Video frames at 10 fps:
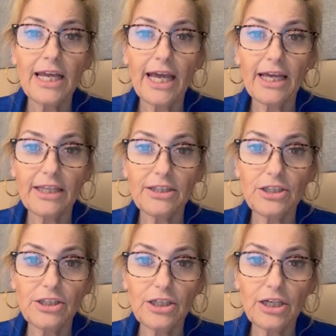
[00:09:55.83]
and
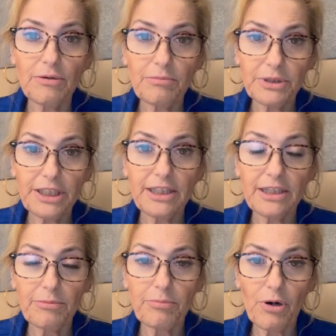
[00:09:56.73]

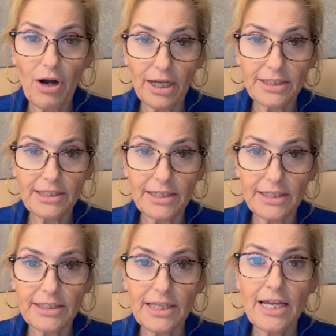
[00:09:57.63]
complete the
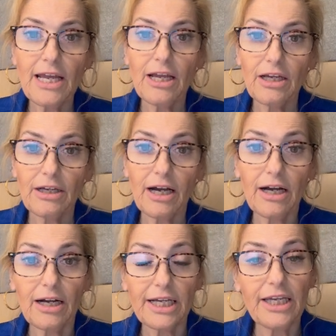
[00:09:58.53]
process
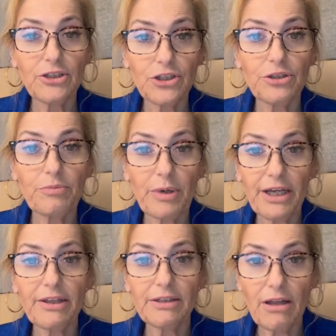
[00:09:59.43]
uh, issued
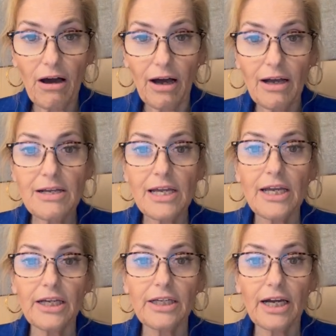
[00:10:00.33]
by the law
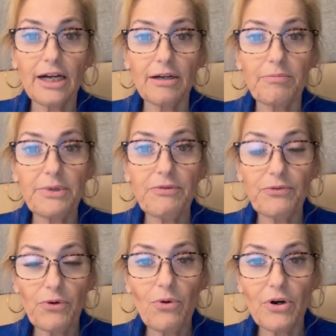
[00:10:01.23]
uh,
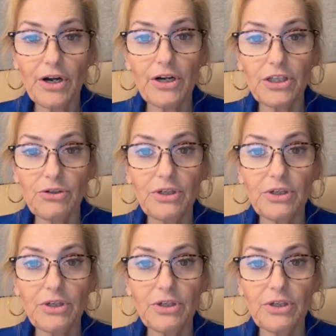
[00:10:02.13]
before you